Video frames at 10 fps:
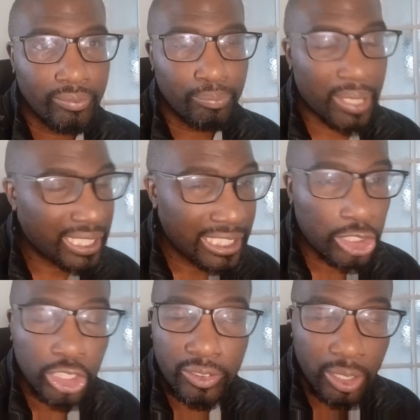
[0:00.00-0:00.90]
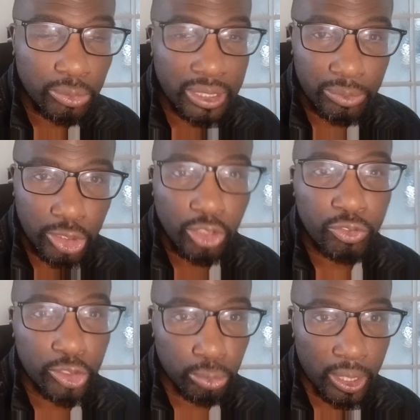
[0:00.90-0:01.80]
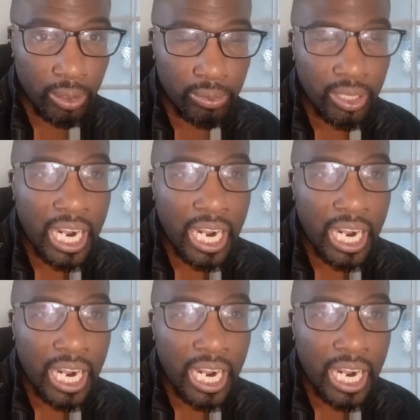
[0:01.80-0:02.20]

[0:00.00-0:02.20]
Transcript: But he should have helped himself as well.